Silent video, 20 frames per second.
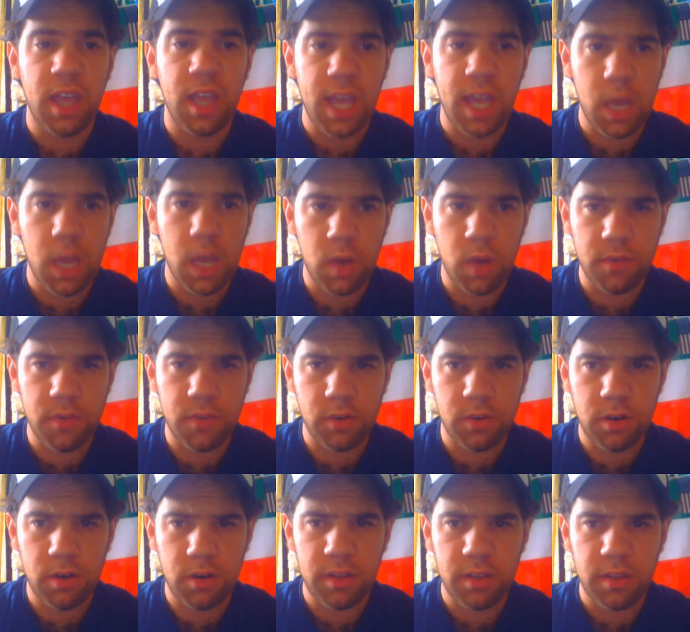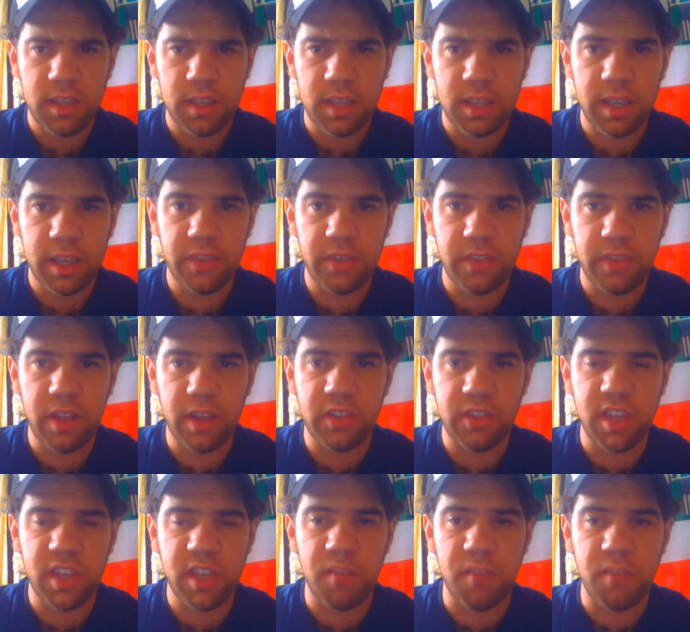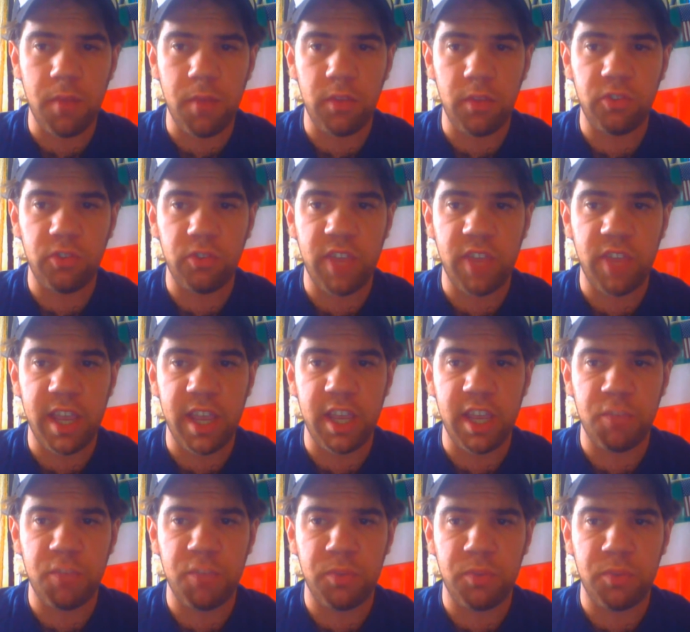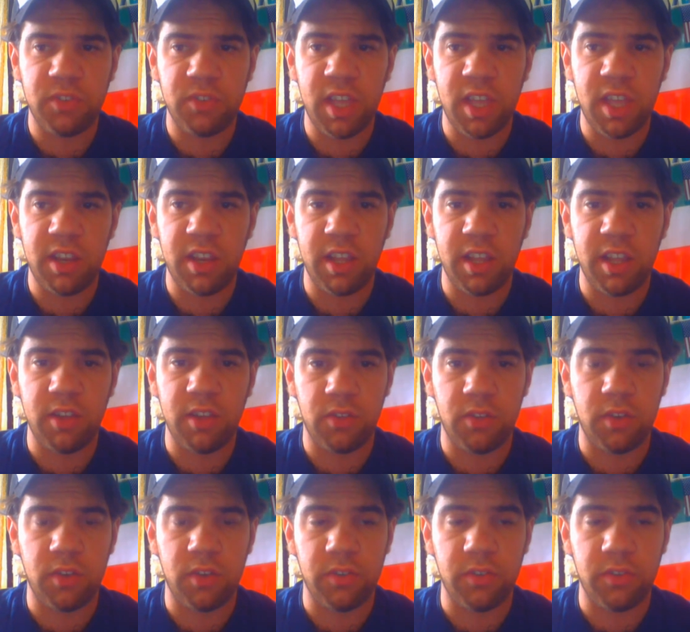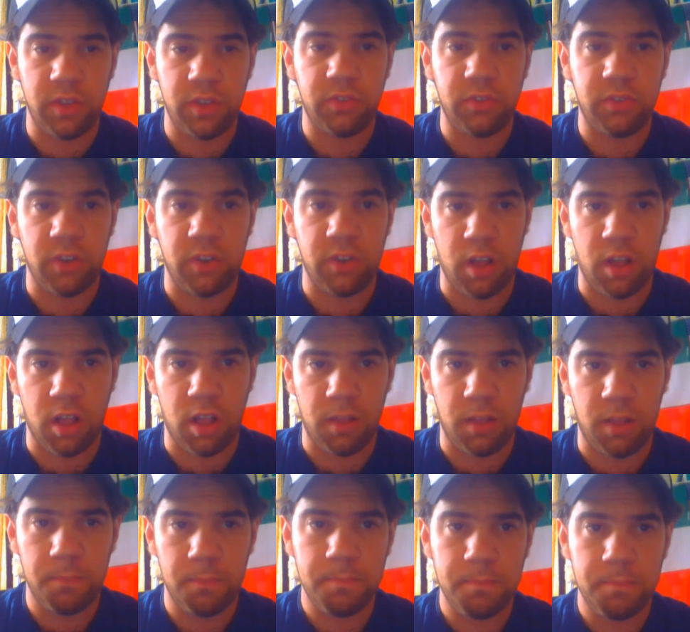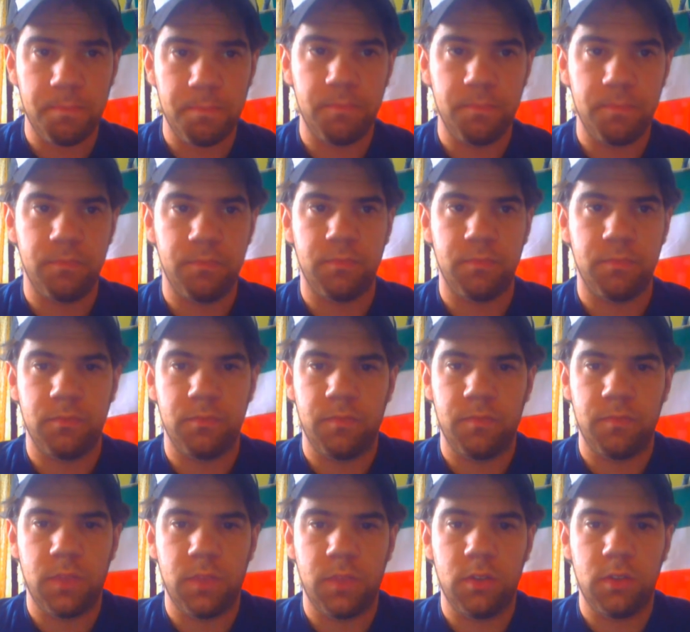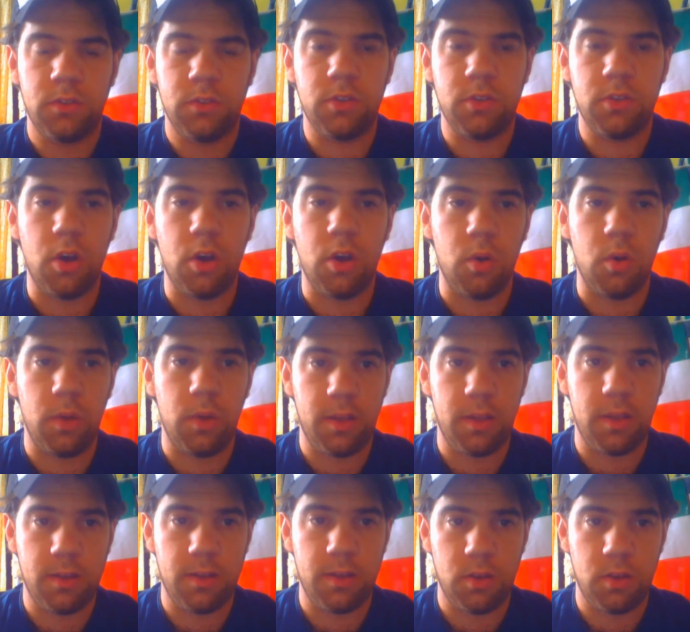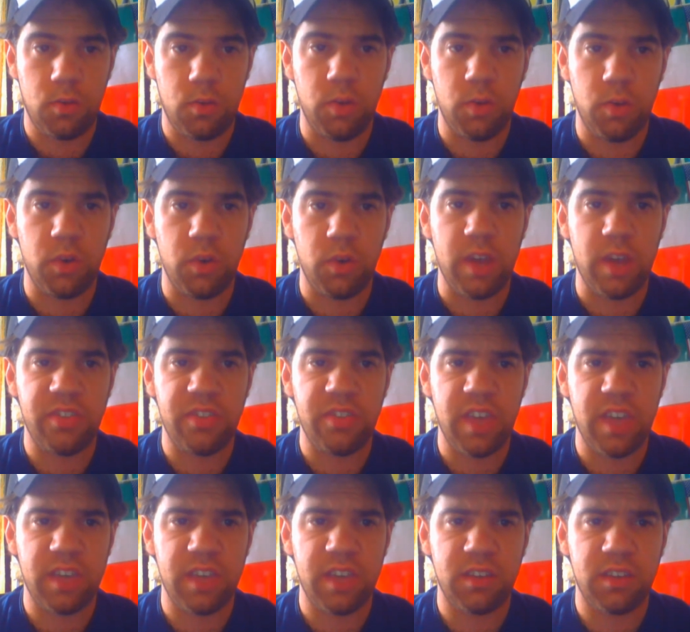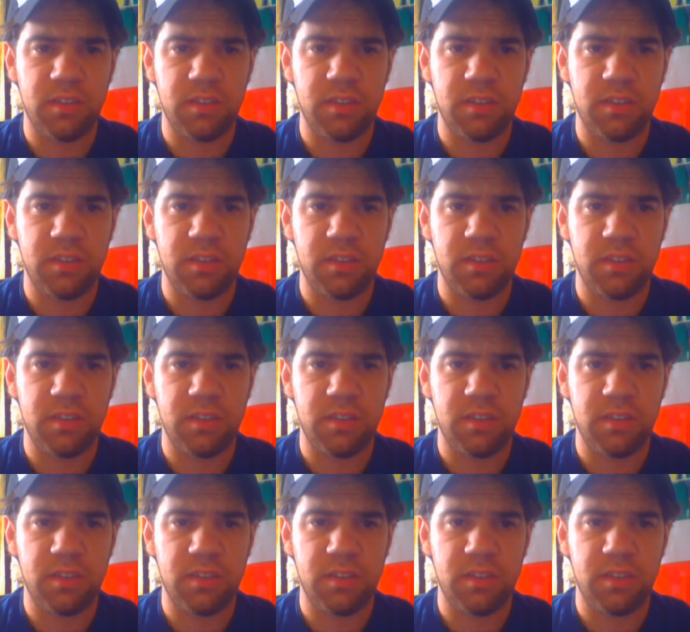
However, his idea of Mother's Day is pretending it doesn't exist at all. So, what do I think?